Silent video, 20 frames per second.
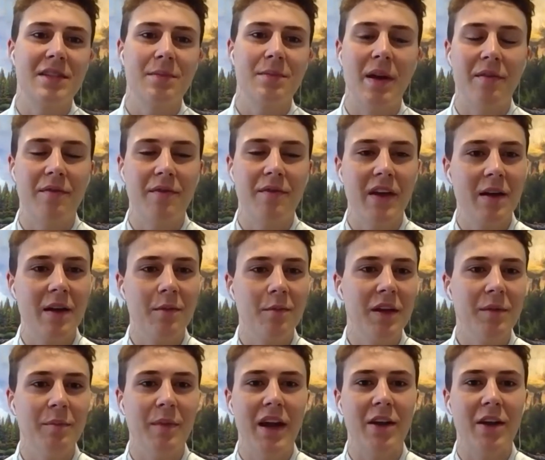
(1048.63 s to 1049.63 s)
My family,
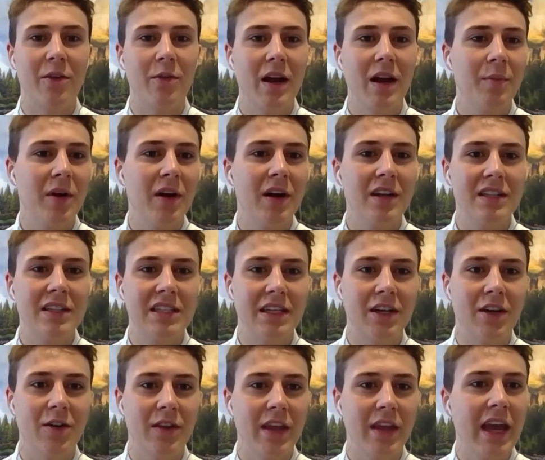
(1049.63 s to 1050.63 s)
my grandpas,
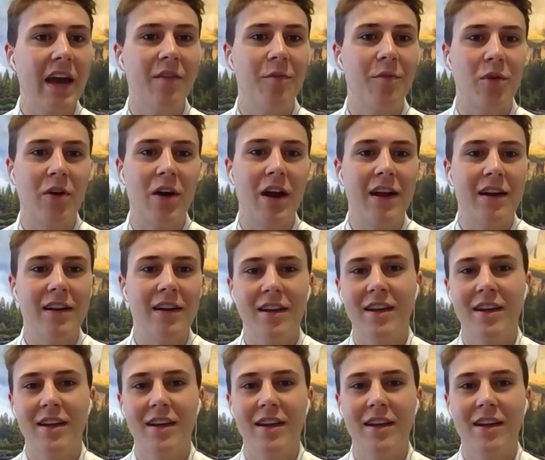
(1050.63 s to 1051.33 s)
they have pride